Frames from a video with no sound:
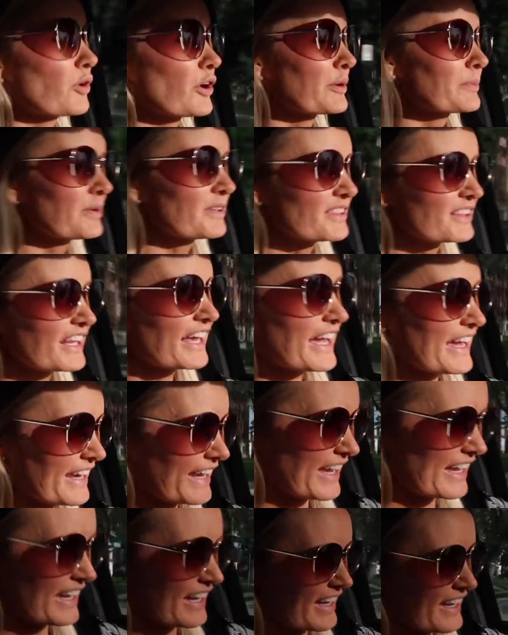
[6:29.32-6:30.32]

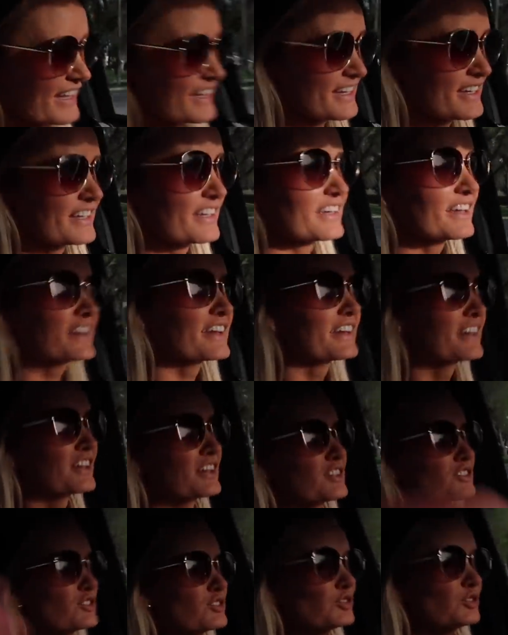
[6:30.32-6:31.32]
Borboletta
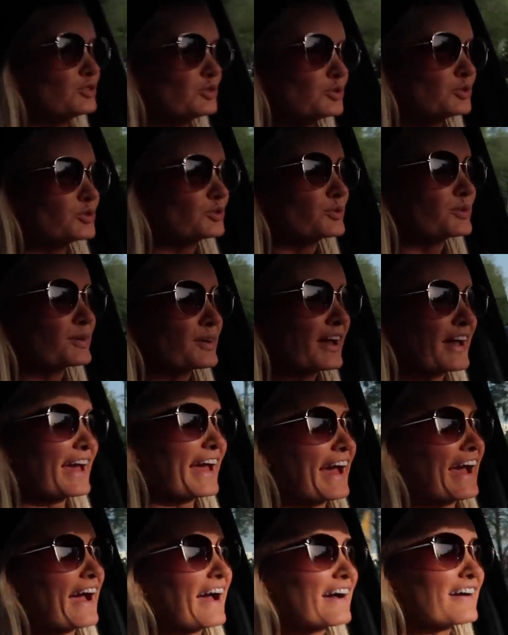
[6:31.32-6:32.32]
to
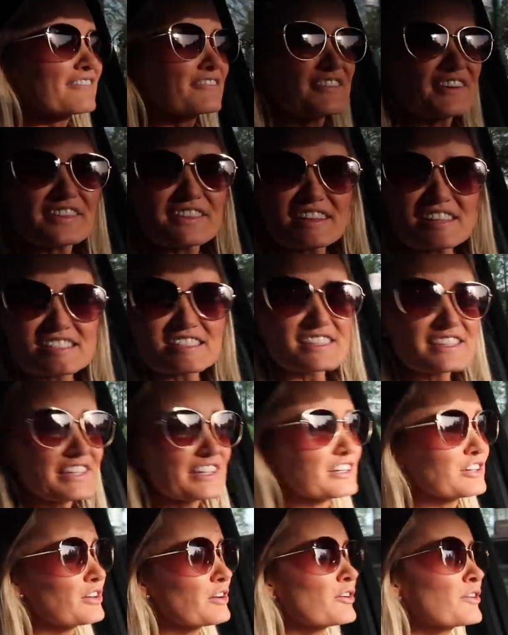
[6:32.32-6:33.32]
have this
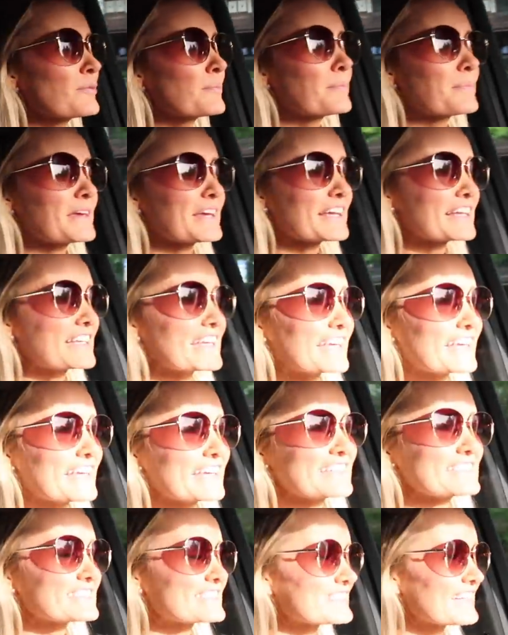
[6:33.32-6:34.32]
little
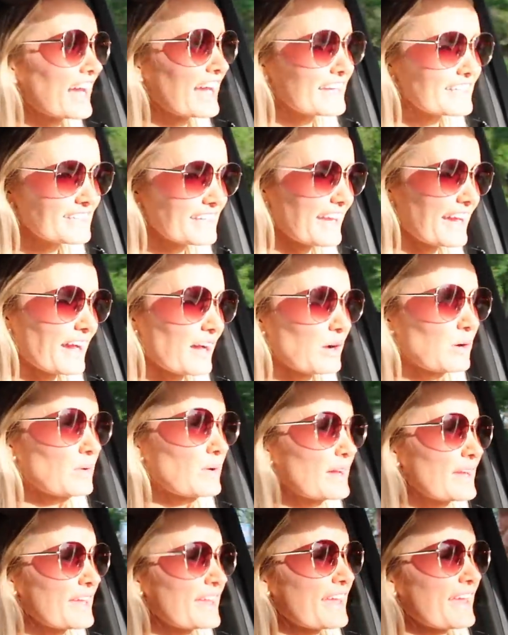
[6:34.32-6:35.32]
picnic inside now.